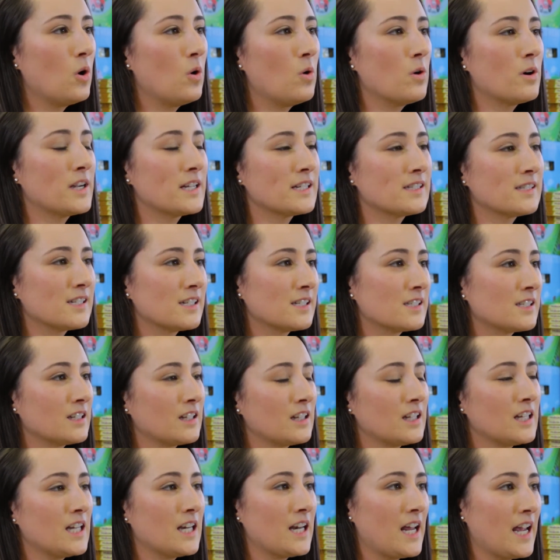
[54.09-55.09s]
who are
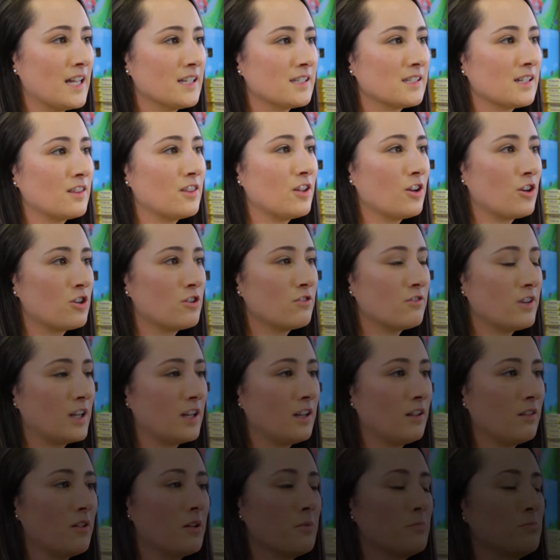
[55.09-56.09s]
consistently enhancing their
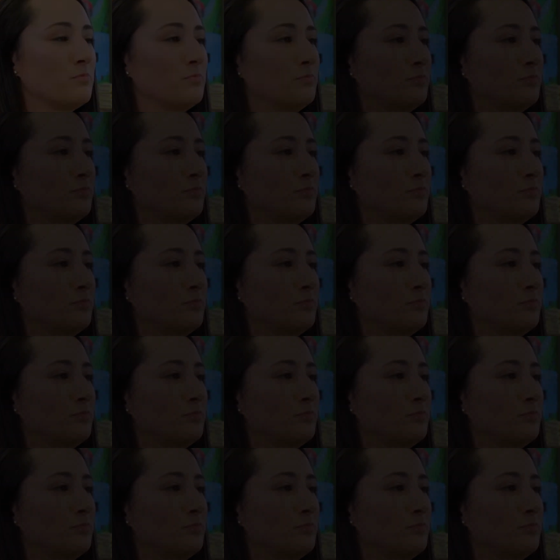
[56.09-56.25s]
curriculum.